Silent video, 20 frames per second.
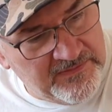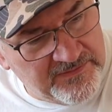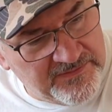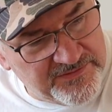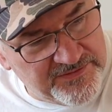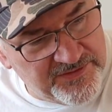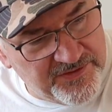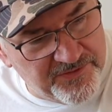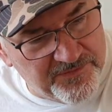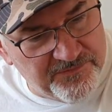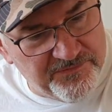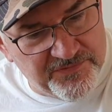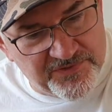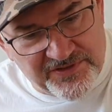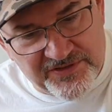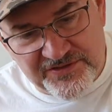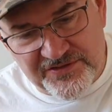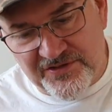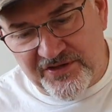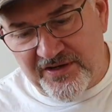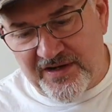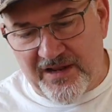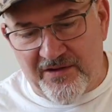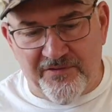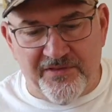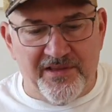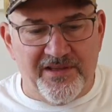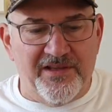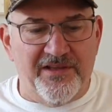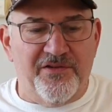So we're going to start out
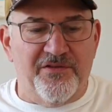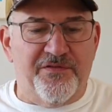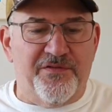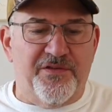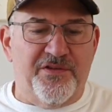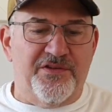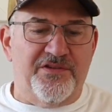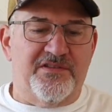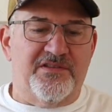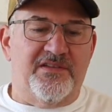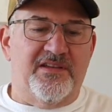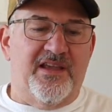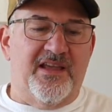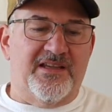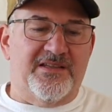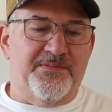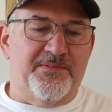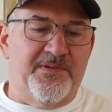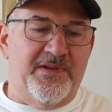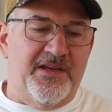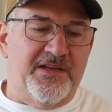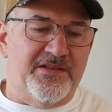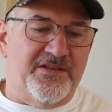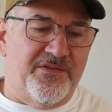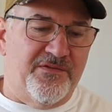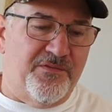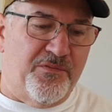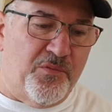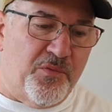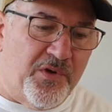with a little first explanation
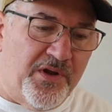of